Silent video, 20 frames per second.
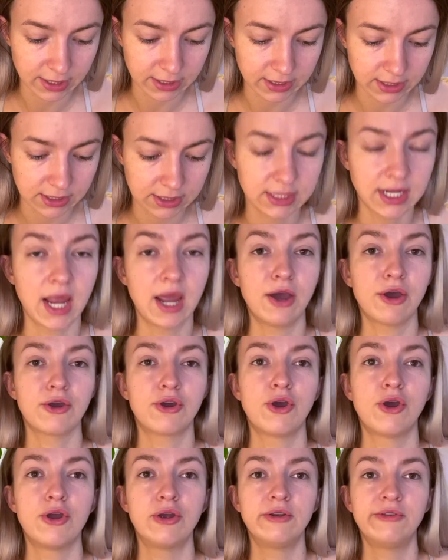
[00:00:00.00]
a discount
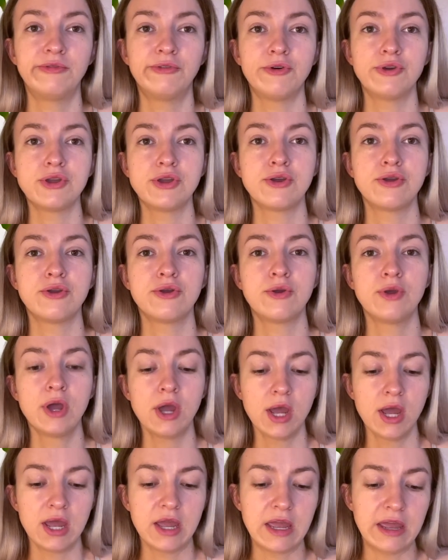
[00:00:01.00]
code for you
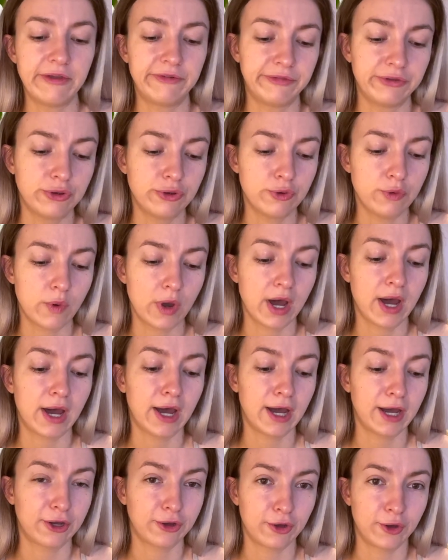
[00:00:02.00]
if you
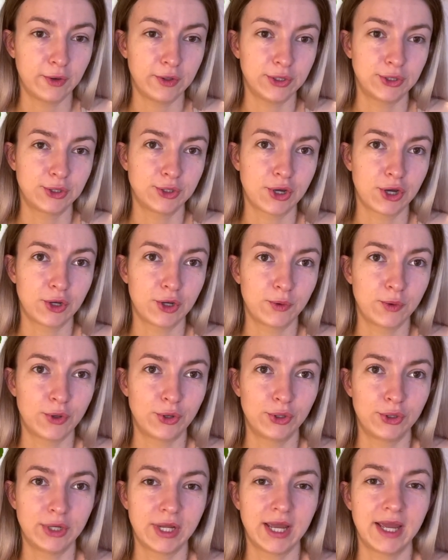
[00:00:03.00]
are going to go
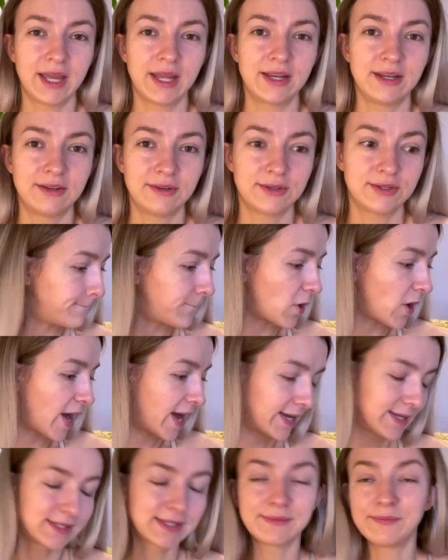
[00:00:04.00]
on and
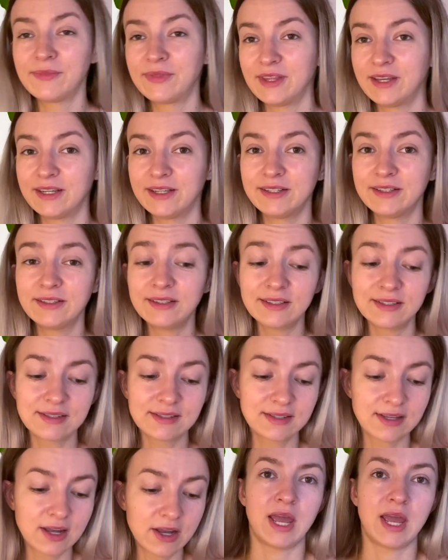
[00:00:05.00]
buy some things.